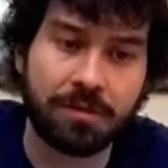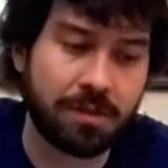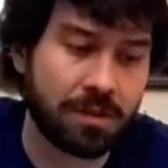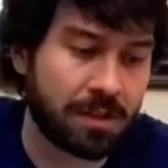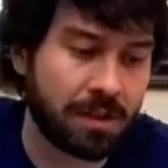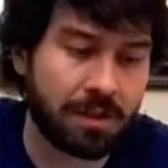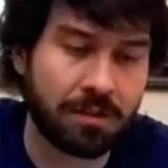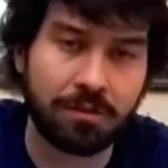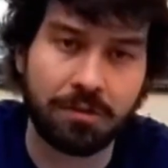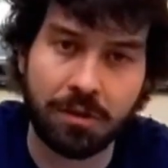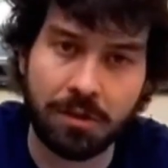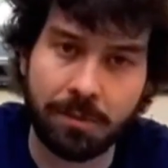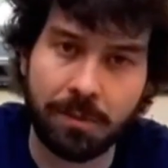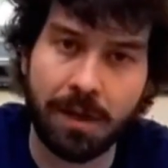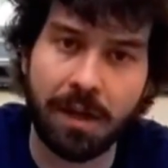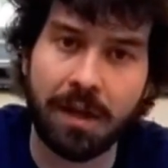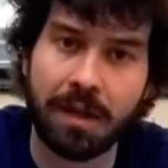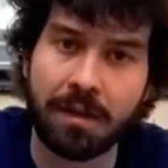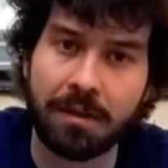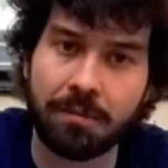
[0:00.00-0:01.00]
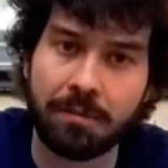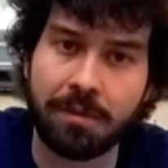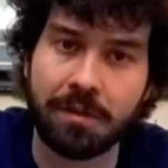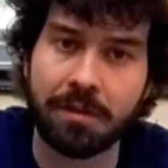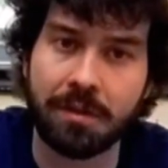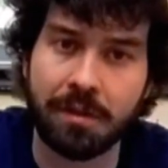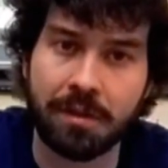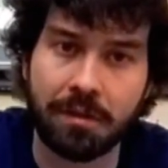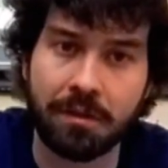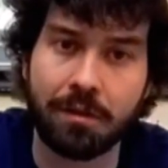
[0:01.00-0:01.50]
to kind of look back and be
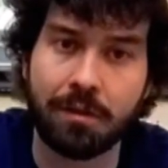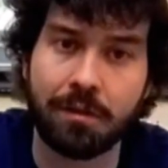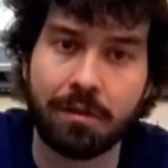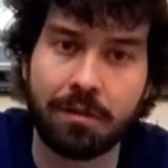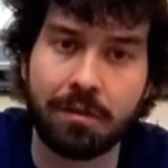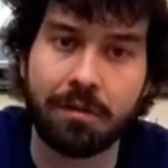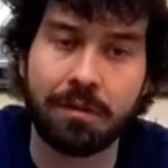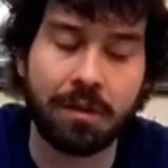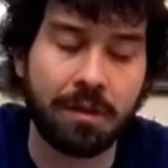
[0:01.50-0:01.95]
like, oh,